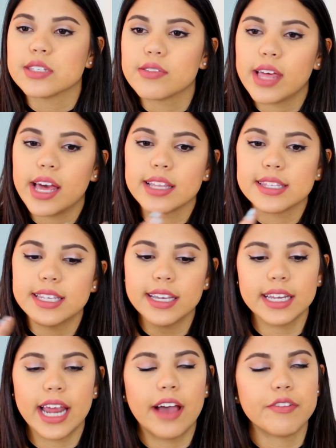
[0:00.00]
So that
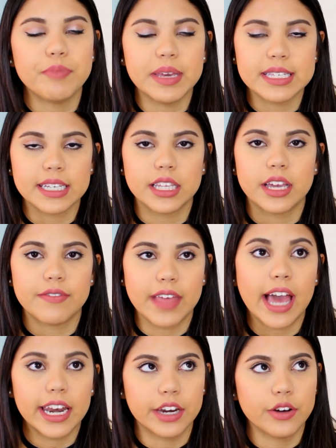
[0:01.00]
second half basically of
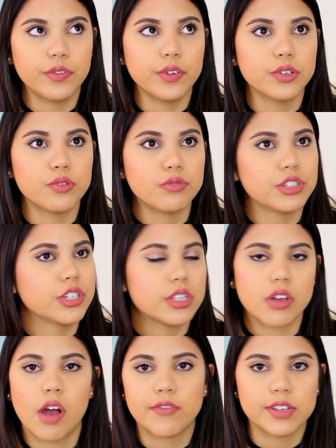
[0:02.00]
that interview was
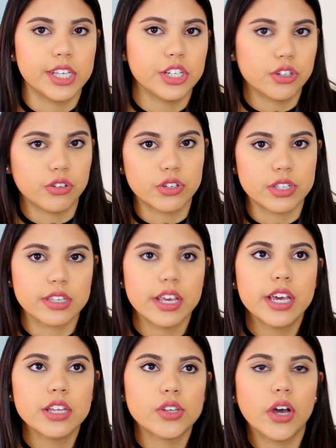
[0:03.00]
just conversational, just
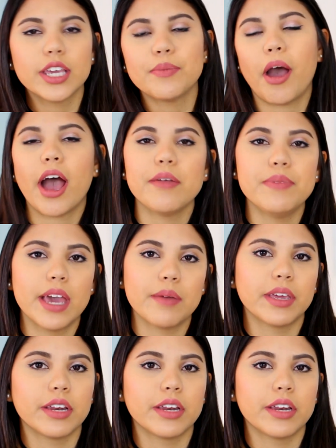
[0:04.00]
talking about IBM,